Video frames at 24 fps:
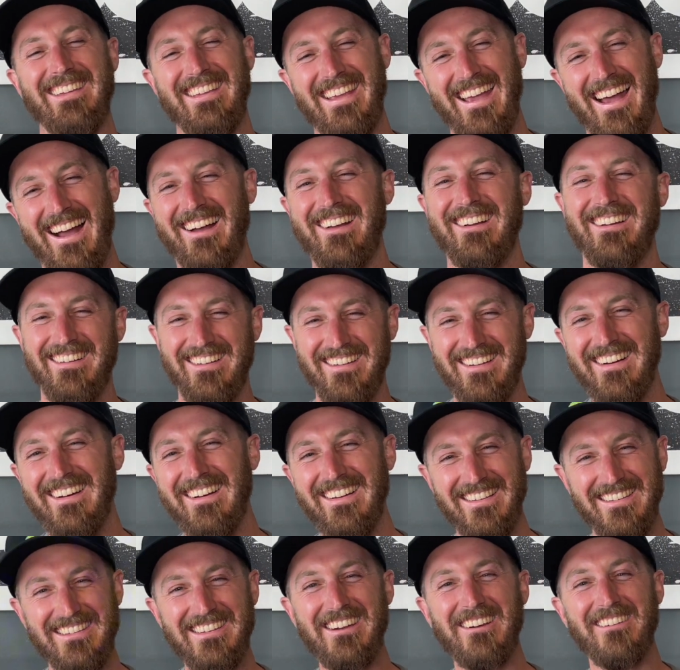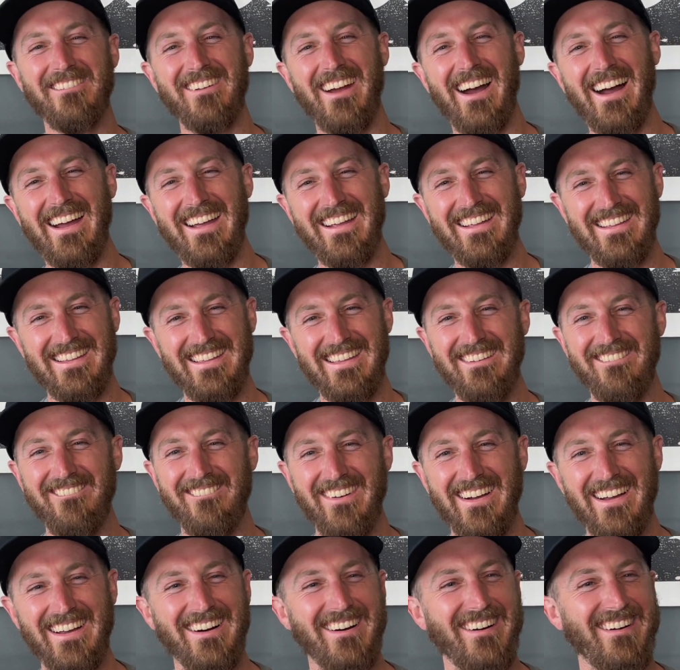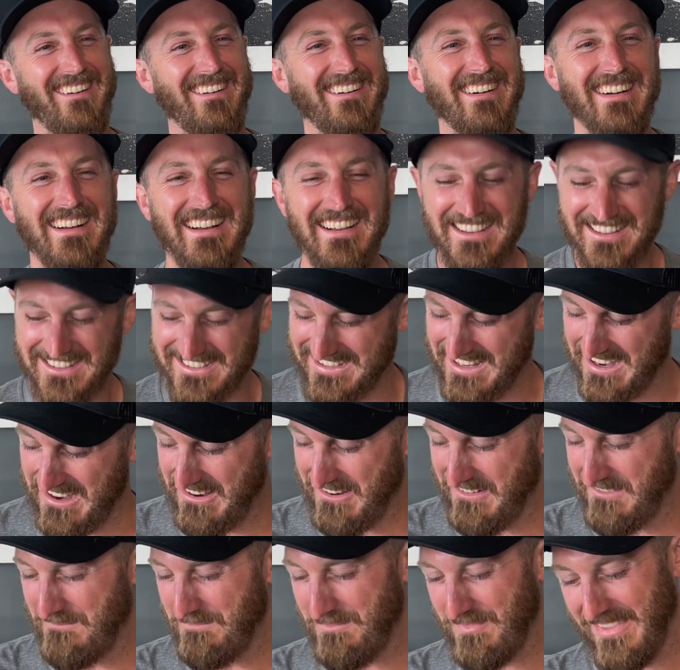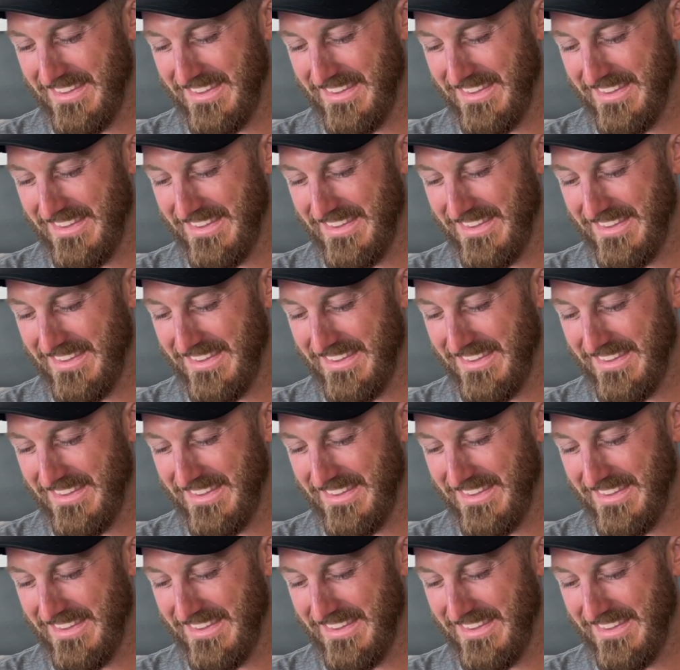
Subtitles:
Yeah, you're right, he will. So